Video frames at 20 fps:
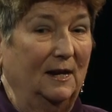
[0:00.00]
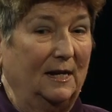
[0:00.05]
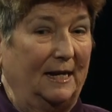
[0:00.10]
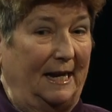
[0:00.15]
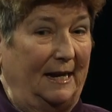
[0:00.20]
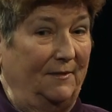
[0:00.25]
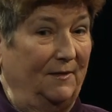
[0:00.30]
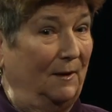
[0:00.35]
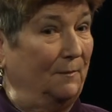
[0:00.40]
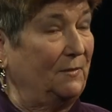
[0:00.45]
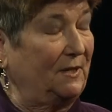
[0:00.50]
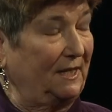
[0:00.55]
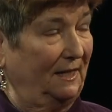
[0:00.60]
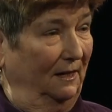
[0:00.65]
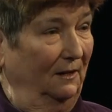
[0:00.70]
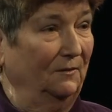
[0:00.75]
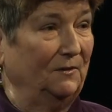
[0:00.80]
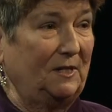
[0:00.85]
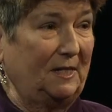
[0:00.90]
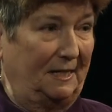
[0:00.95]
can
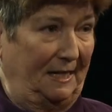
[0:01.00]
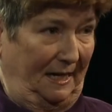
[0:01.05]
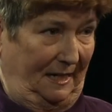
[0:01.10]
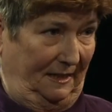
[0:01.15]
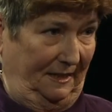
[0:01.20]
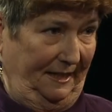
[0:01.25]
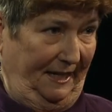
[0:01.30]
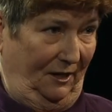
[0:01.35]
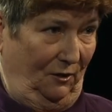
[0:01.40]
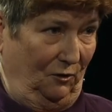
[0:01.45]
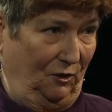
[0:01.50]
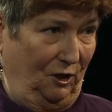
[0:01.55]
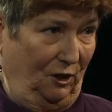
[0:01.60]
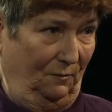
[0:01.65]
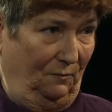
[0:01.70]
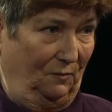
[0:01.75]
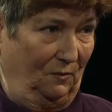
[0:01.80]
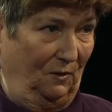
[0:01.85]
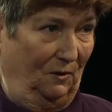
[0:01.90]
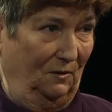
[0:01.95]
themselves take a
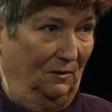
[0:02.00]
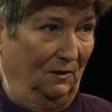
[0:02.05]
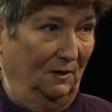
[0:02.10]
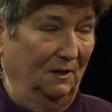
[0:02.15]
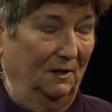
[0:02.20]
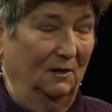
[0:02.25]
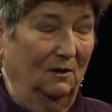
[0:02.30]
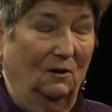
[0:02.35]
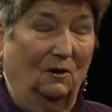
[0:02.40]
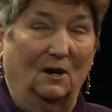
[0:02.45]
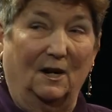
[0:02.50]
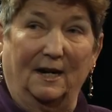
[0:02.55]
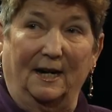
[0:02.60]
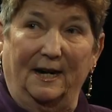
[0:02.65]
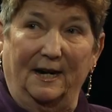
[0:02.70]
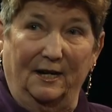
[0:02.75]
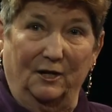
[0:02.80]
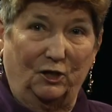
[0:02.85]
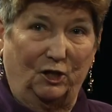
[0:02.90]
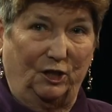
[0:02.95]
leadership role on
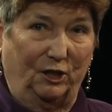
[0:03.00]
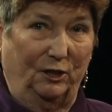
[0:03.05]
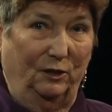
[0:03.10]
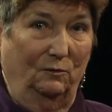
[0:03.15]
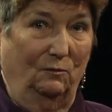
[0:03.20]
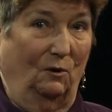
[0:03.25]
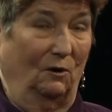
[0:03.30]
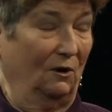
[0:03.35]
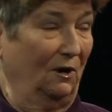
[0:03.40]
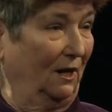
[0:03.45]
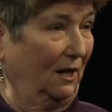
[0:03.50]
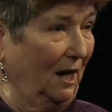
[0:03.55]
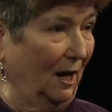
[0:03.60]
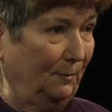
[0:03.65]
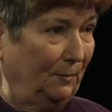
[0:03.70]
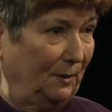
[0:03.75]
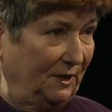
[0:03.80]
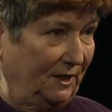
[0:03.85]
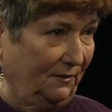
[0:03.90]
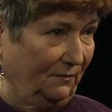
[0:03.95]
an issue or on a
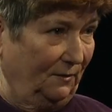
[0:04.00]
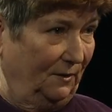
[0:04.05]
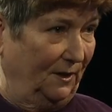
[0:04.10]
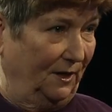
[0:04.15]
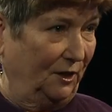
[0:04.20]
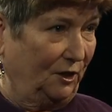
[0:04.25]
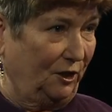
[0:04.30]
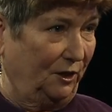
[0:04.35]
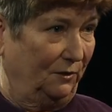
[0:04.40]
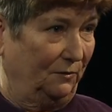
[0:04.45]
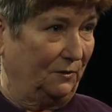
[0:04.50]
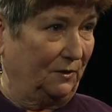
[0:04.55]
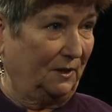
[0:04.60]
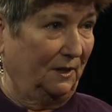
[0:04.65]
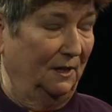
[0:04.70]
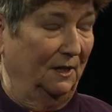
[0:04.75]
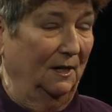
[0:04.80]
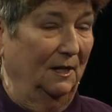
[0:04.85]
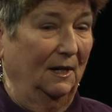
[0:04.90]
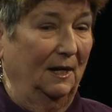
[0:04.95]
couple different issues.
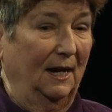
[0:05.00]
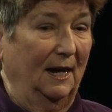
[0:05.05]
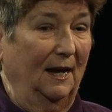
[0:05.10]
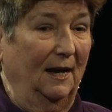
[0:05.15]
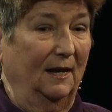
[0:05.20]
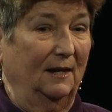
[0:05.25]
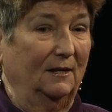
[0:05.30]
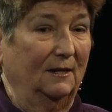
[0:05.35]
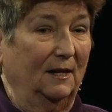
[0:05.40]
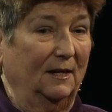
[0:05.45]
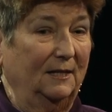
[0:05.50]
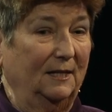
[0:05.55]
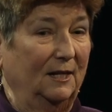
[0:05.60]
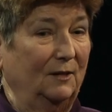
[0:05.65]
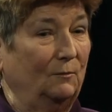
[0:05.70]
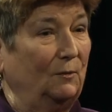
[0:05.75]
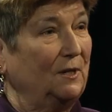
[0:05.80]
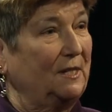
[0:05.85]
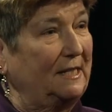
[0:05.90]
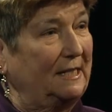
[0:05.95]
And I
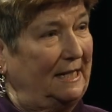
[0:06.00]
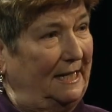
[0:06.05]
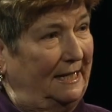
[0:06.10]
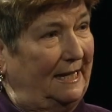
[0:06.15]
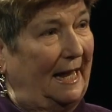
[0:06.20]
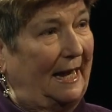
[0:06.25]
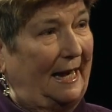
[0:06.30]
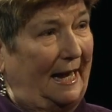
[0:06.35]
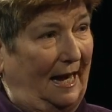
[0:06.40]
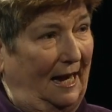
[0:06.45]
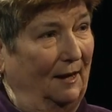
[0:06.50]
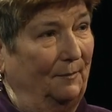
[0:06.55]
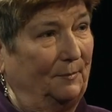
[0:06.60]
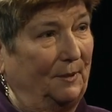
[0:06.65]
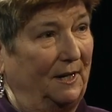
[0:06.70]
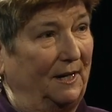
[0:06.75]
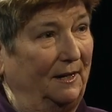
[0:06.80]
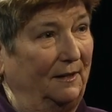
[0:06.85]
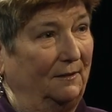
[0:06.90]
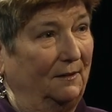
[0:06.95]
think we'll see that
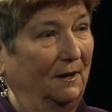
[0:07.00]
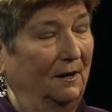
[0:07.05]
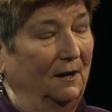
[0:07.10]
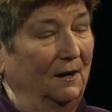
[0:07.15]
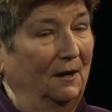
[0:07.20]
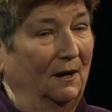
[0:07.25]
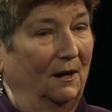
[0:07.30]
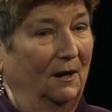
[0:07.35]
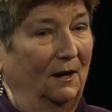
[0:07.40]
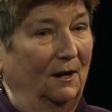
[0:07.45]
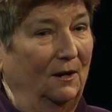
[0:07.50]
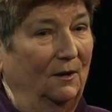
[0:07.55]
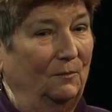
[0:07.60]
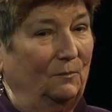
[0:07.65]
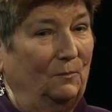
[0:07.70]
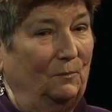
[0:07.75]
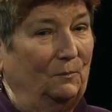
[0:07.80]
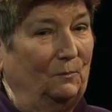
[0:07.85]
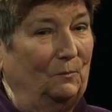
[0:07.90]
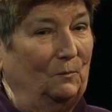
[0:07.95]
happening.
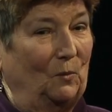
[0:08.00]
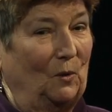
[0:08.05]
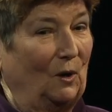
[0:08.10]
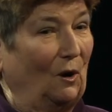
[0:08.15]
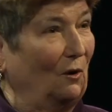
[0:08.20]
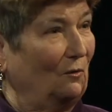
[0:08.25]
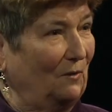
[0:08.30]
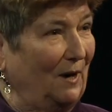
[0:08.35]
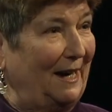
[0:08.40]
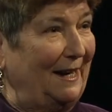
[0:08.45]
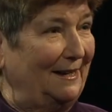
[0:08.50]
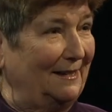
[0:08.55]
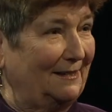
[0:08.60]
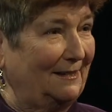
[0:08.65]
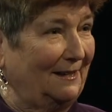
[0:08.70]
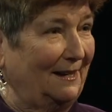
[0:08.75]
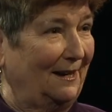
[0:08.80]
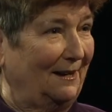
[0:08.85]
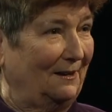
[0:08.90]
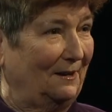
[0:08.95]
We're already
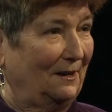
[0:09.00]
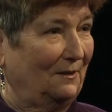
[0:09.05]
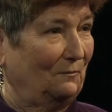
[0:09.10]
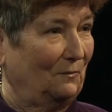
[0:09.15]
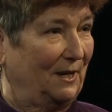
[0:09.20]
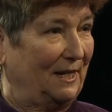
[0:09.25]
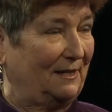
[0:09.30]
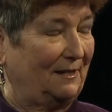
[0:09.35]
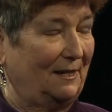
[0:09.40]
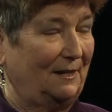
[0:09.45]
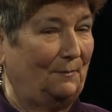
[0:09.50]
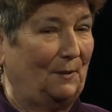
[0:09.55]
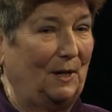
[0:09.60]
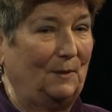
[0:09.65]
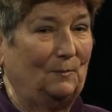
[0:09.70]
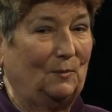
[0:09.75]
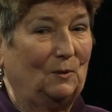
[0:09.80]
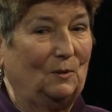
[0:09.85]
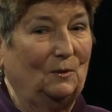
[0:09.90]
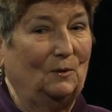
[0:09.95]
seeing it. We see
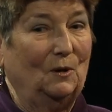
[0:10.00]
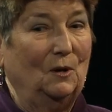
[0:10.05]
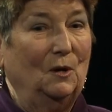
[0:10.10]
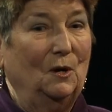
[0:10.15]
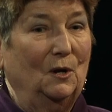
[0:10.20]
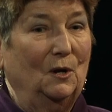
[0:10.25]
people